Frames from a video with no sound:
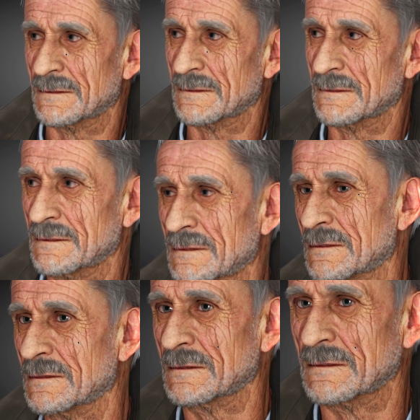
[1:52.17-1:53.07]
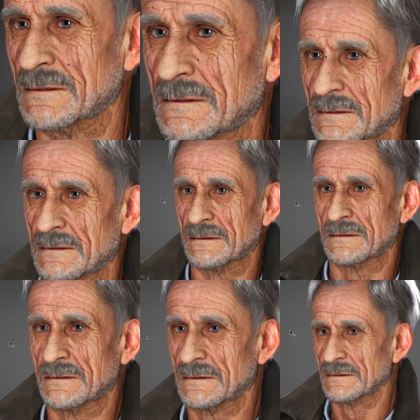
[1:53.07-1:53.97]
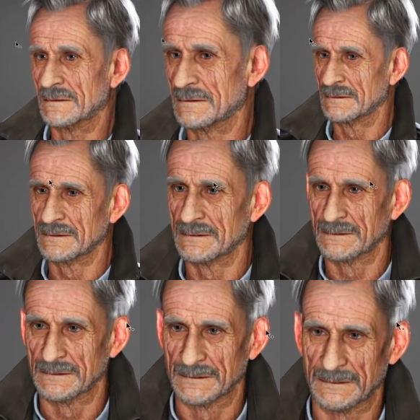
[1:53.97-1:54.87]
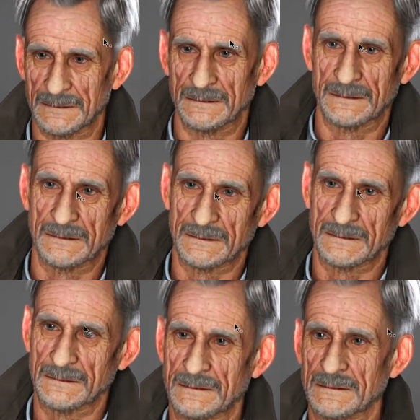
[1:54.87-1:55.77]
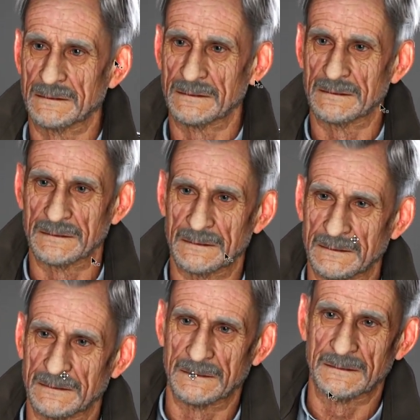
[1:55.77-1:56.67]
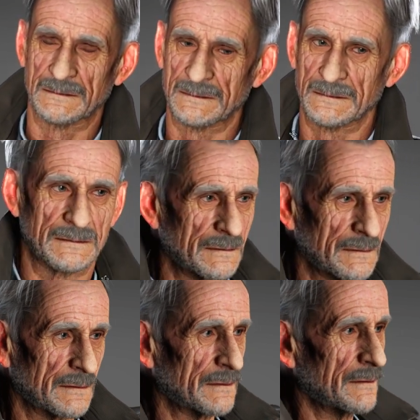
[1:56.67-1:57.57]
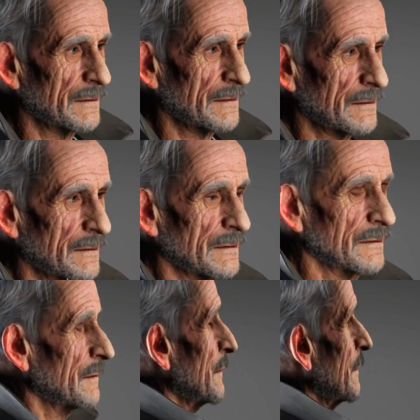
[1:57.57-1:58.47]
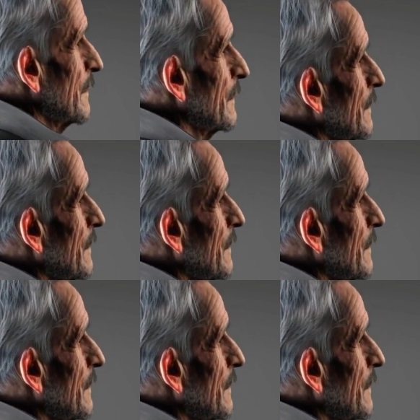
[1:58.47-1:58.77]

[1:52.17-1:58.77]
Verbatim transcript: right here. So this character is a full body. Even though I set off with just the head, I was